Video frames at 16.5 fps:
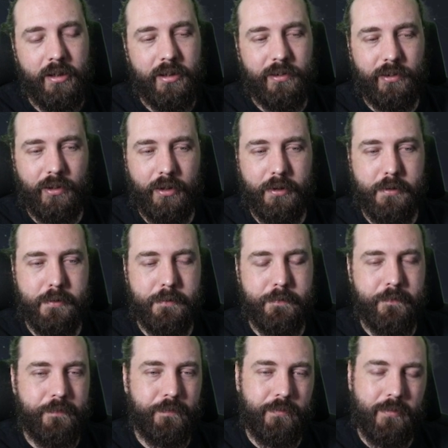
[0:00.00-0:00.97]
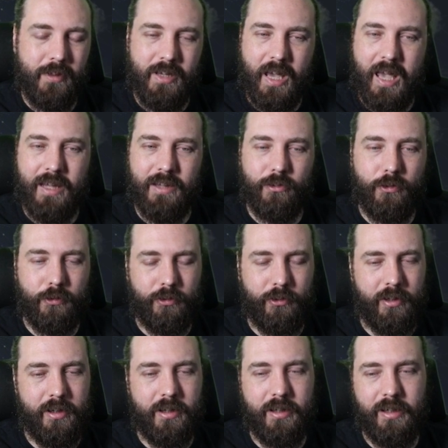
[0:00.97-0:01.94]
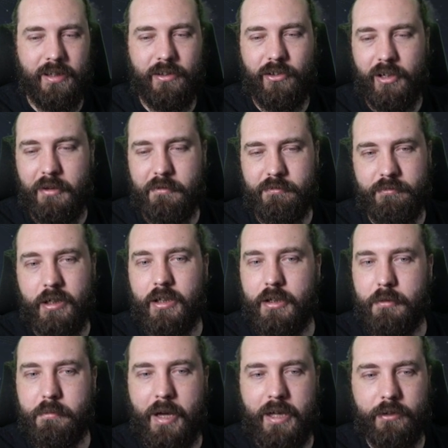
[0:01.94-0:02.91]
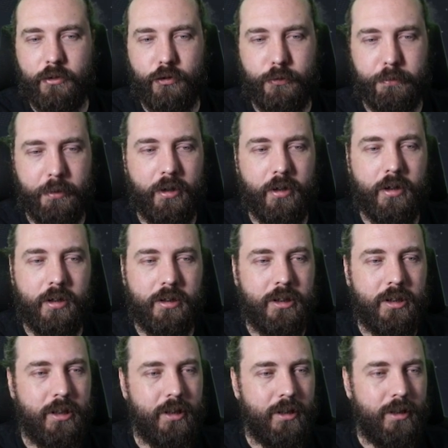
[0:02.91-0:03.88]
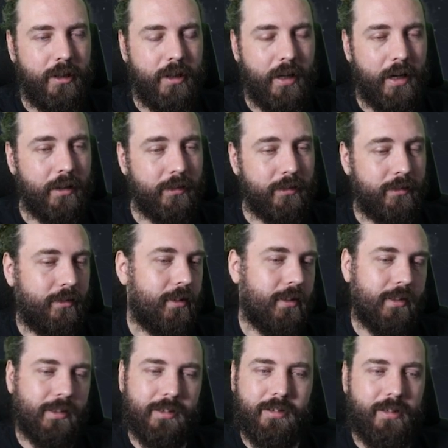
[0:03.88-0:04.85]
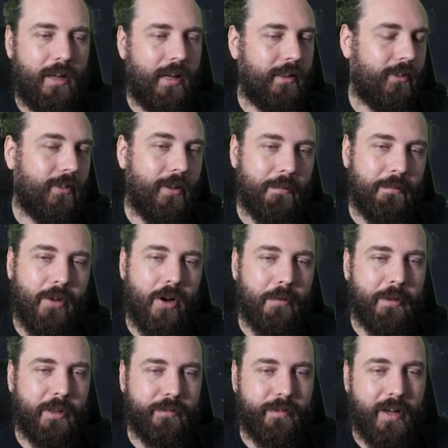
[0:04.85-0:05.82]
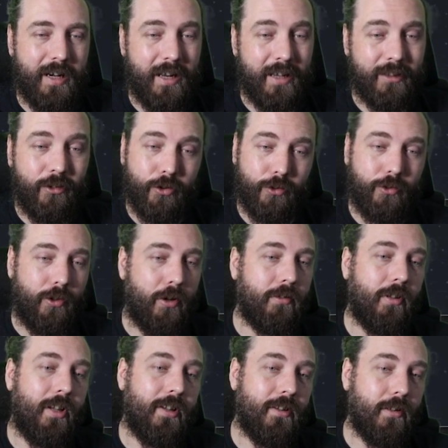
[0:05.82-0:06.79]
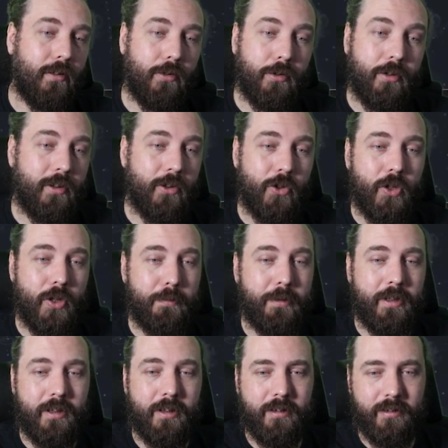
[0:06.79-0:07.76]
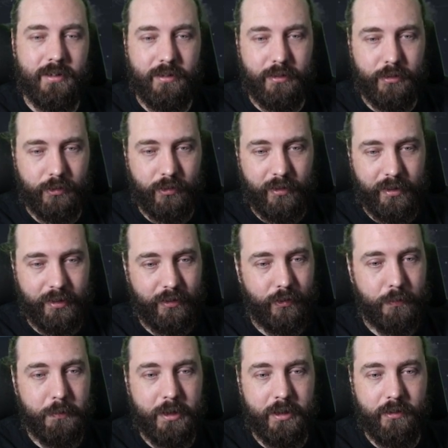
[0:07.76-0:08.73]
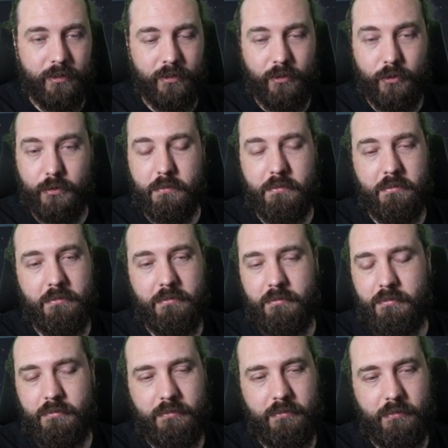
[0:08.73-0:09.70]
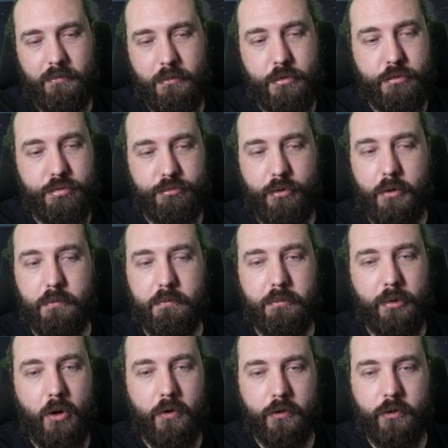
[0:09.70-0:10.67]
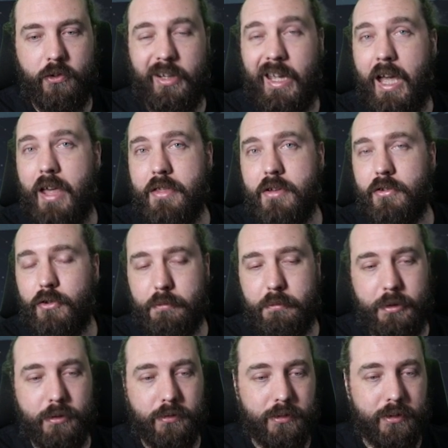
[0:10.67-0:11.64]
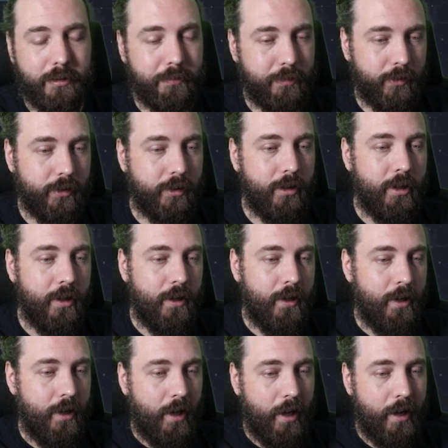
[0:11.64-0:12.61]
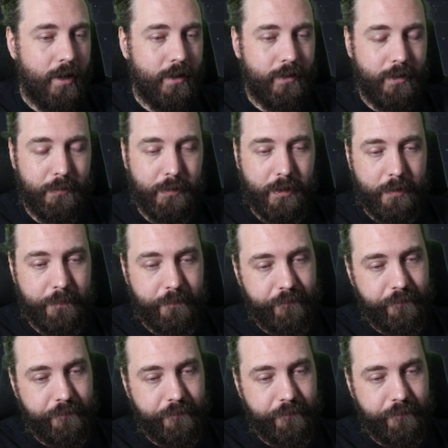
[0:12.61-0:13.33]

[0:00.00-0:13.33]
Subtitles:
So yeah, it's just in a really bad spot. I'm not a big fan. I just don't like the look of the ship either. It looks like somebody's just thrown blocks together to build it. But there we go.